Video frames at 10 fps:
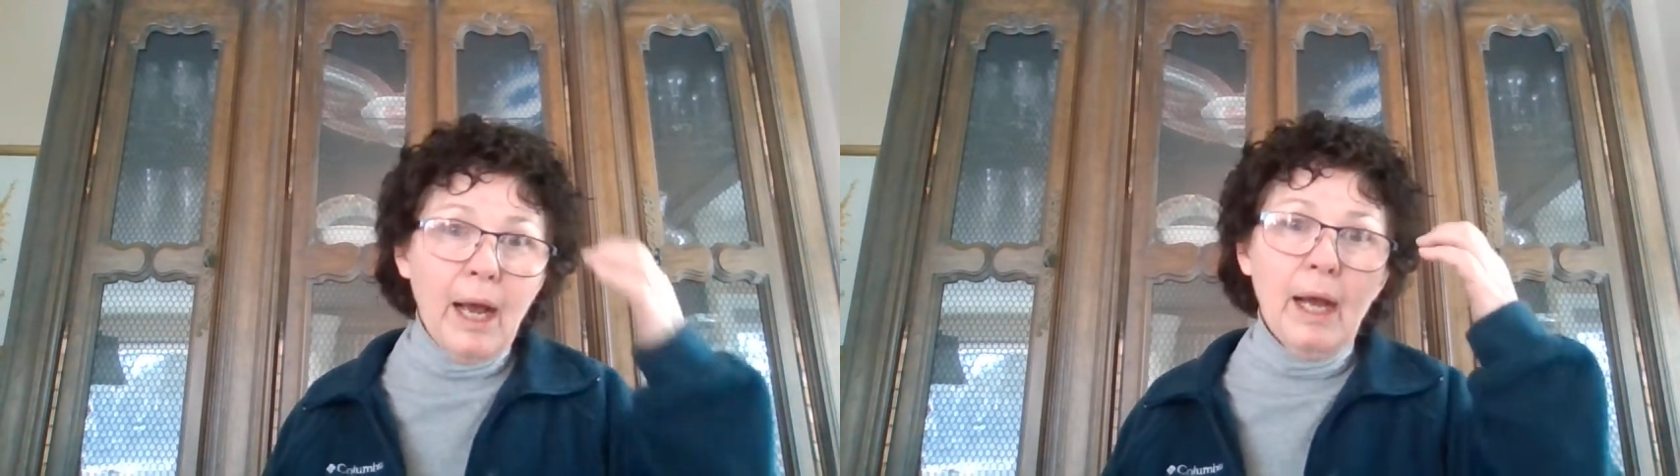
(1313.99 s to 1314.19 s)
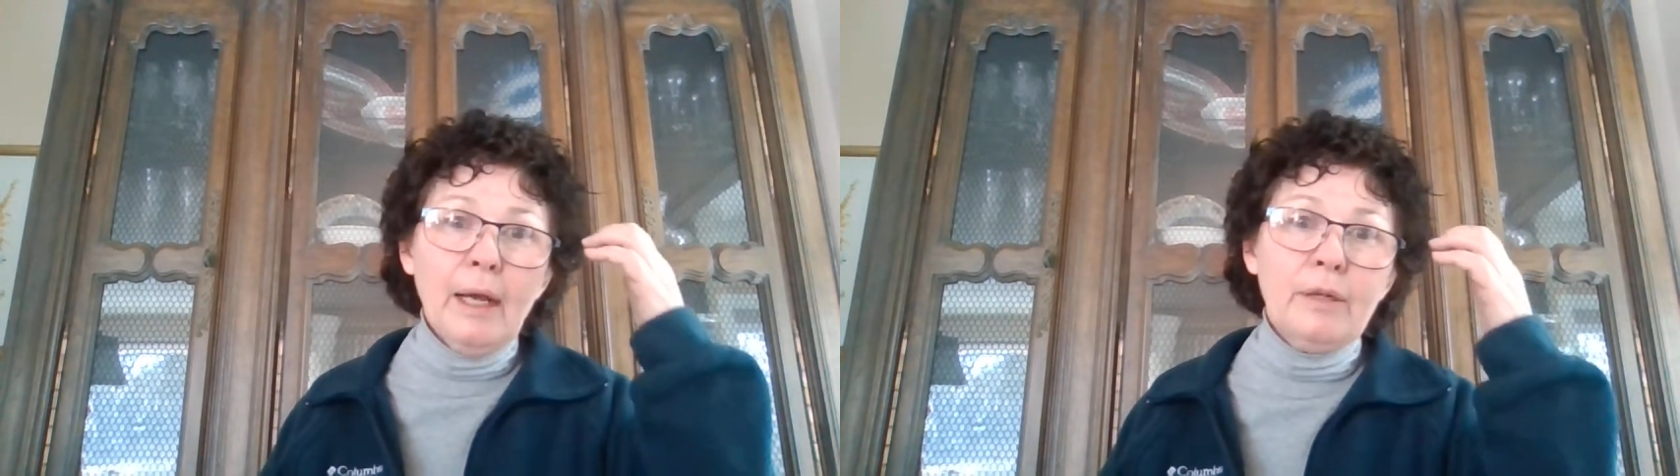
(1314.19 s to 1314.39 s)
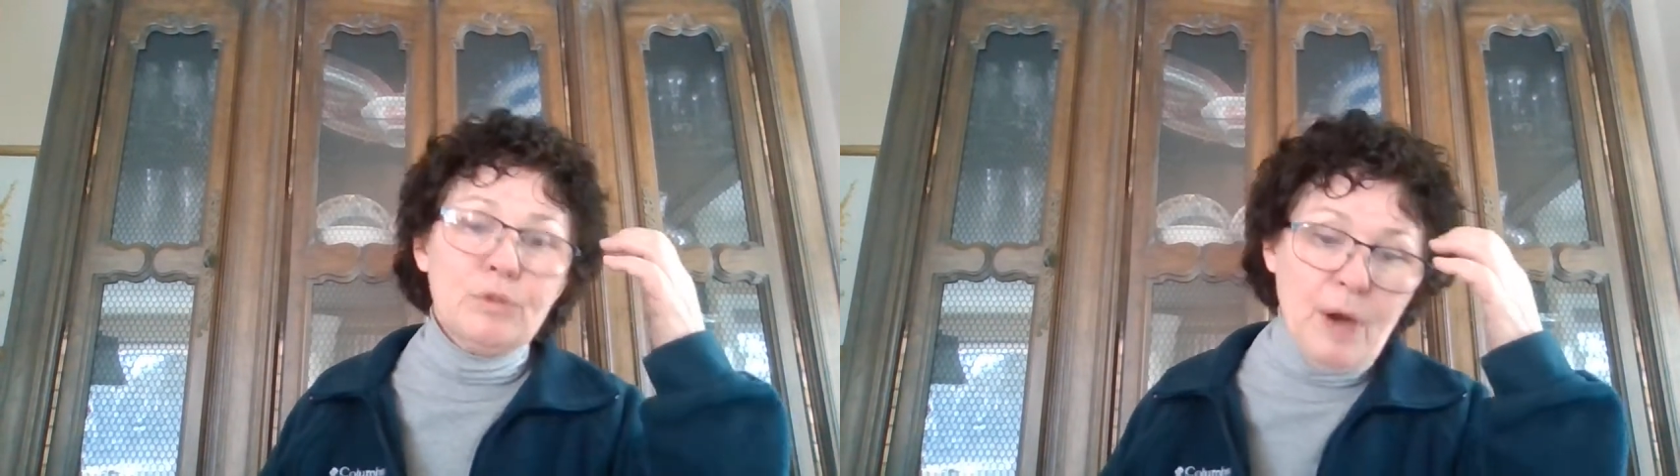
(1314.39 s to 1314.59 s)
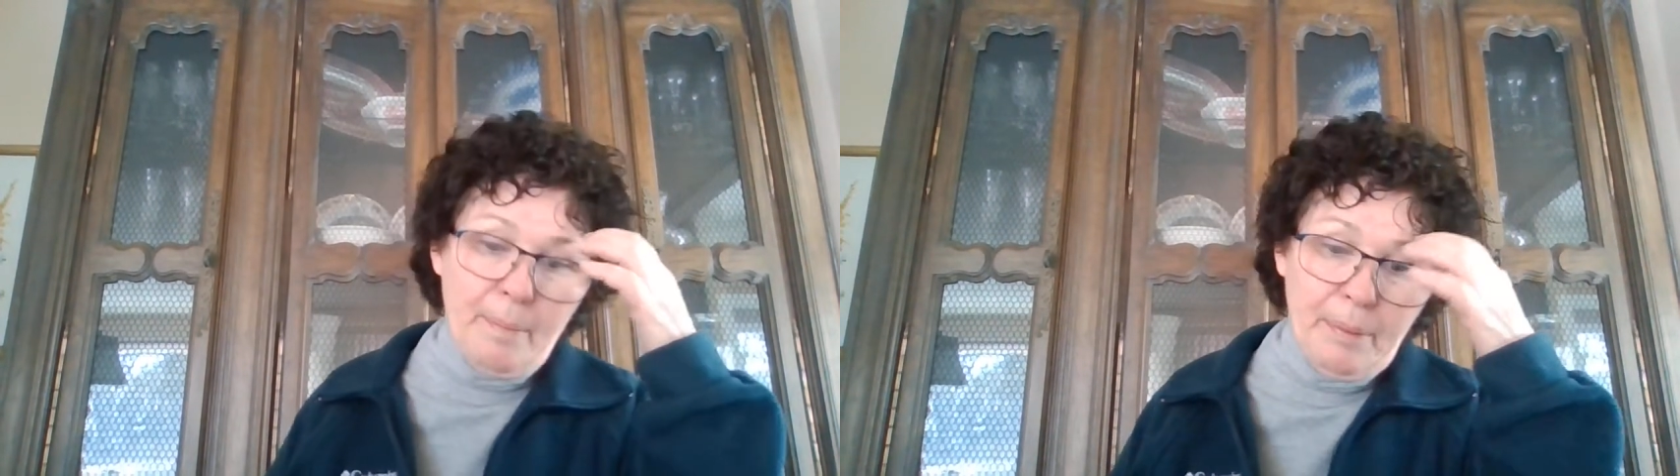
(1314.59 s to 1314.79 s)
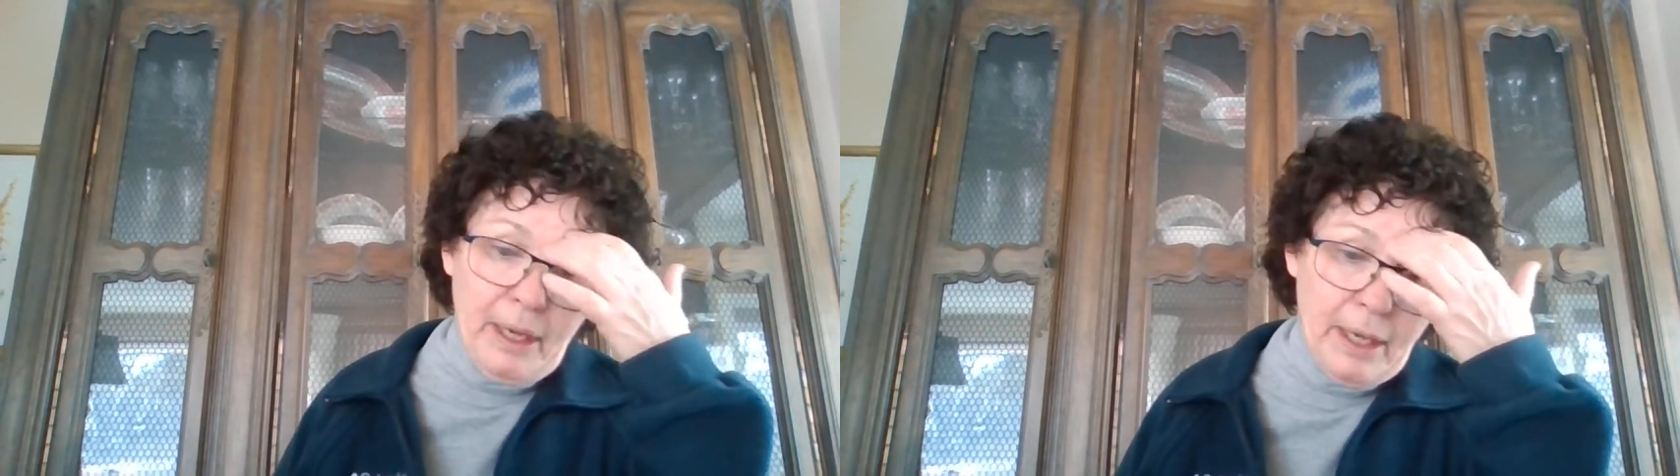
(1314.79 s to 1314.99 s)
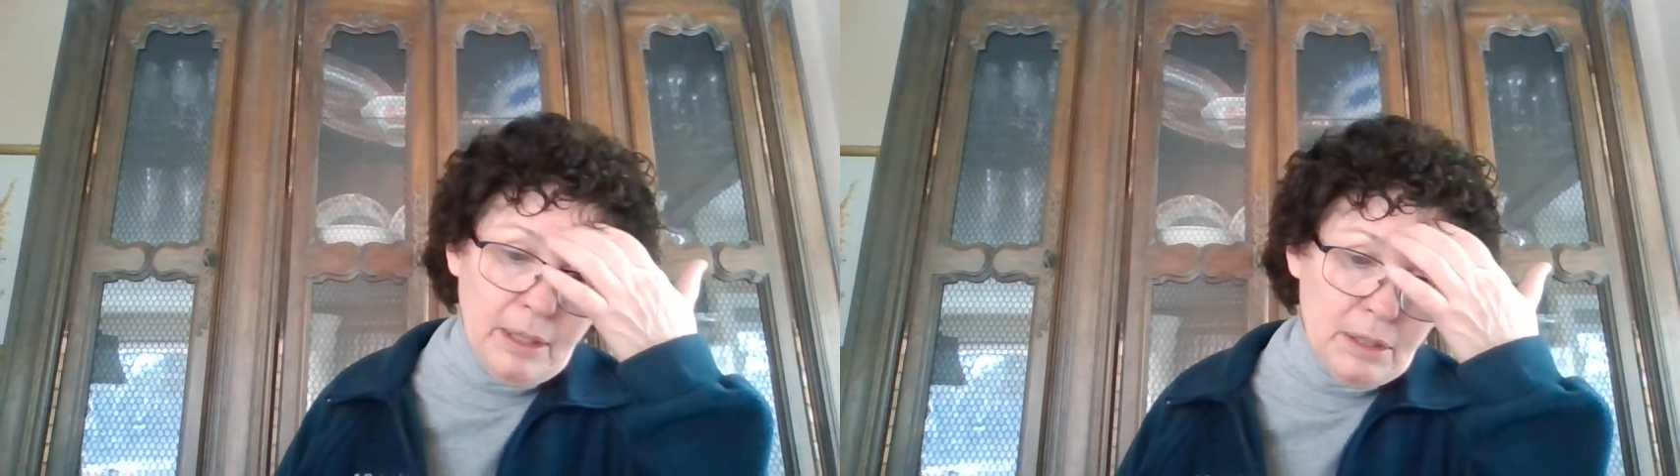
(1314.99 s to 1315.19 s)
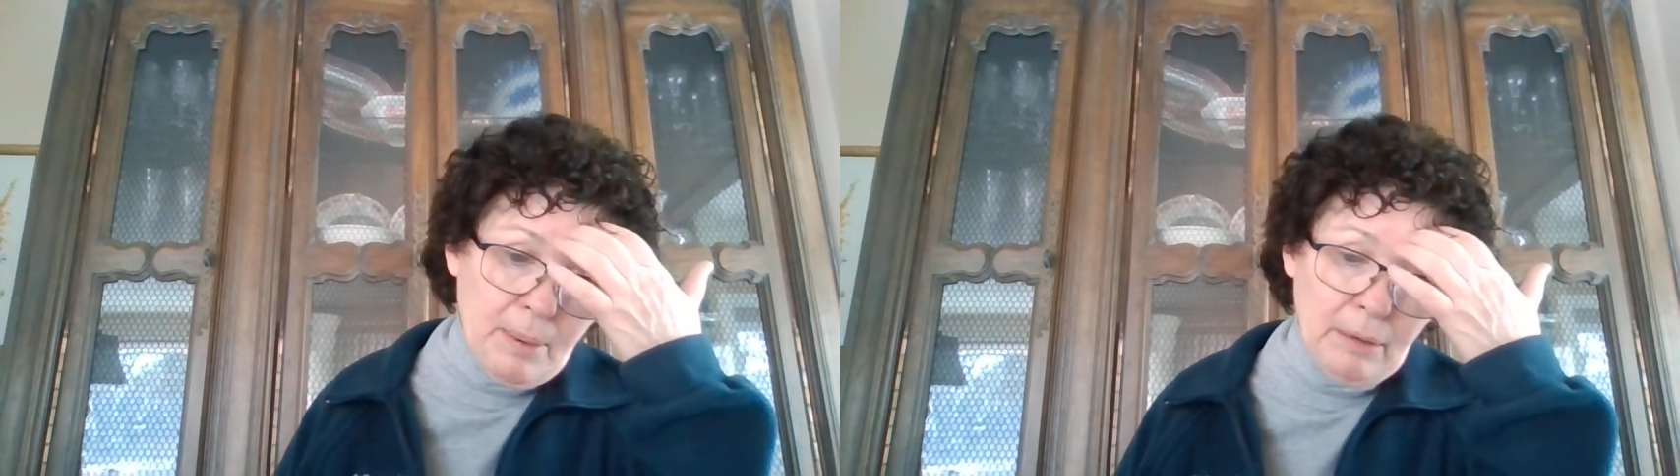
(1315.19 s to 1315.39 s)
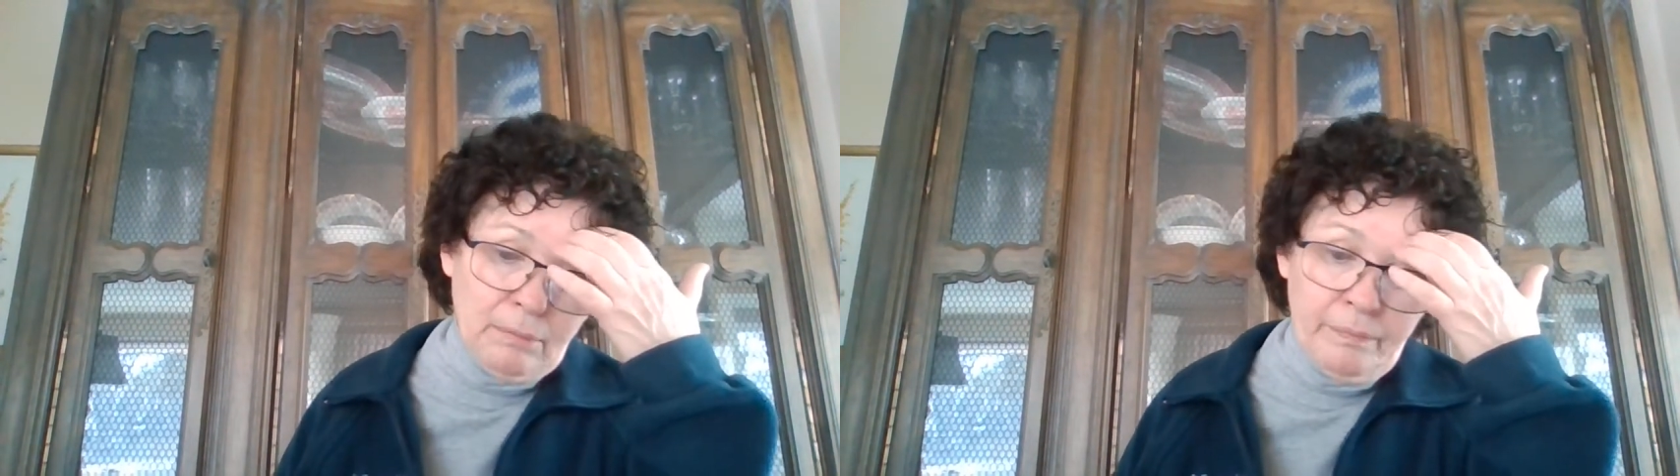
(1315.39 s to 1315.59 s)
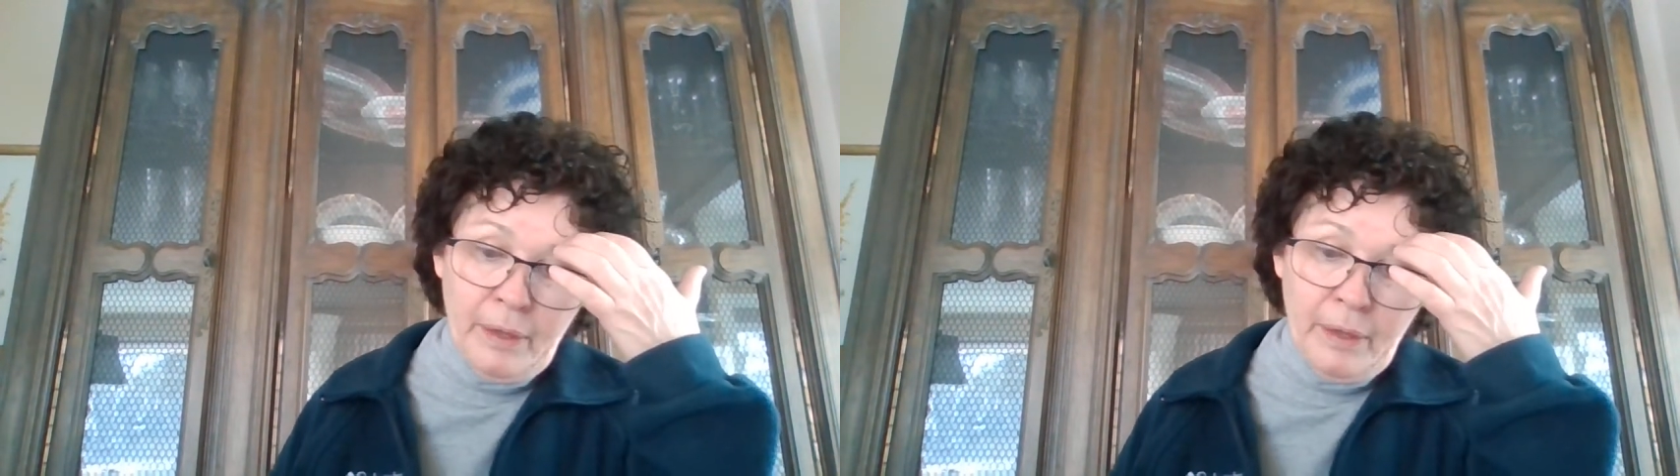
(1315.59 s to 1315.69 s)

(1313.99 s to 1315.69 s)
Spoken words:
on dropping hints about